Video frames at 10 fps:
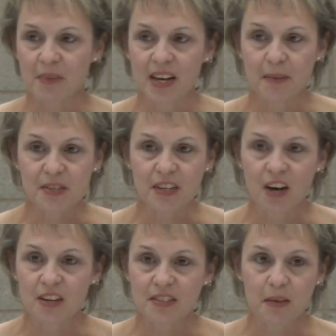My name is
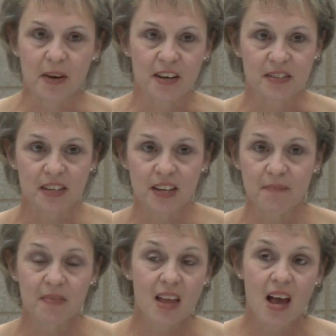Carla
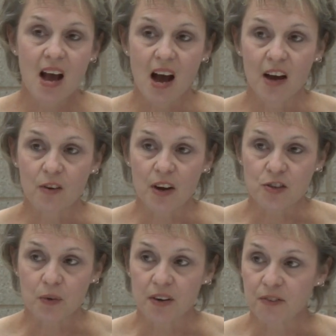Skapansky. I
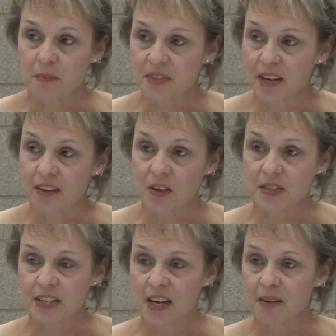graduated from St. Cloud
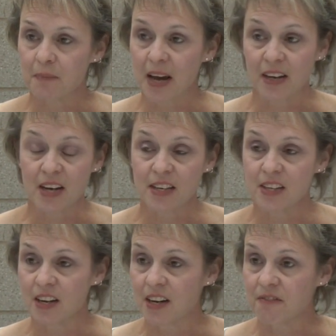State back in
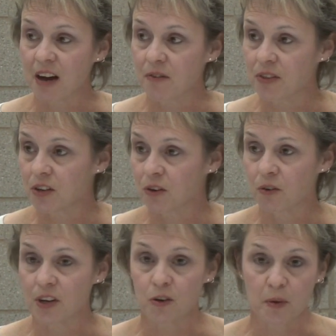1985 with a
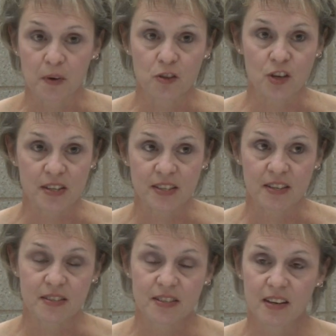degree in criminal
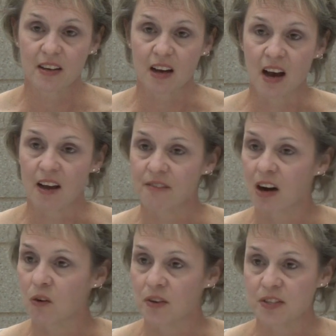justice. I have
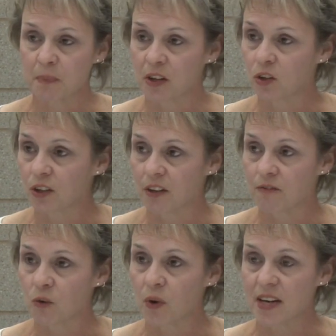always been looking
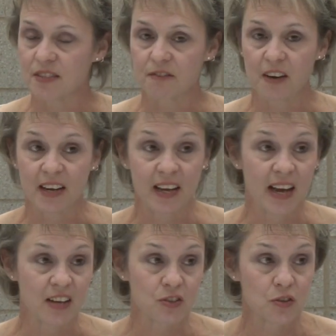for ways of finding
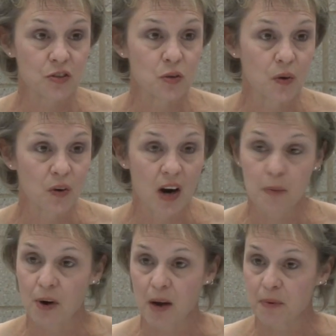answers to
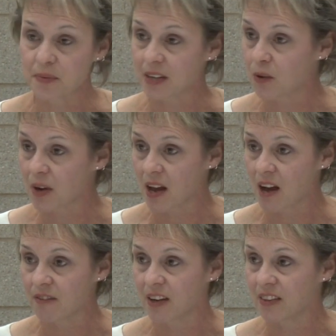our problems that we
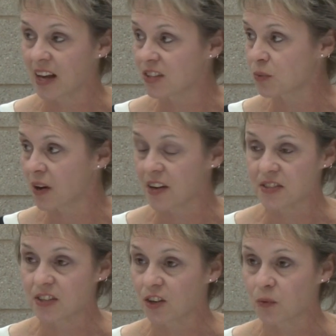have, and that's why I
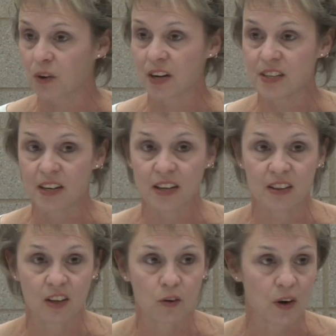started where I did
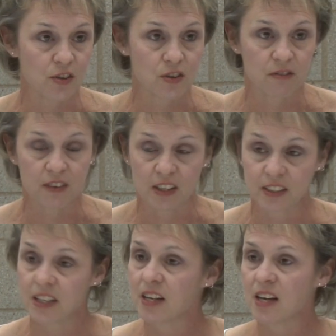in the correctional field.
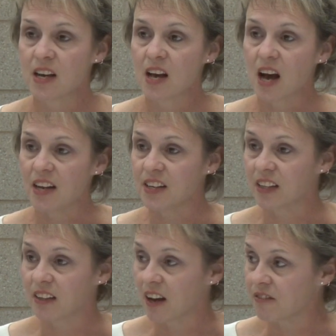
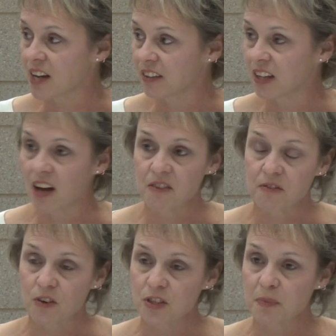I've done law
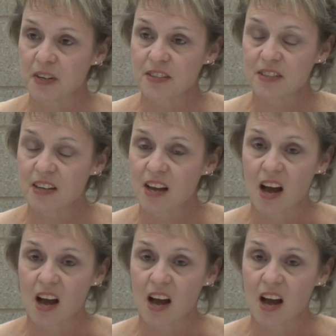enforcement.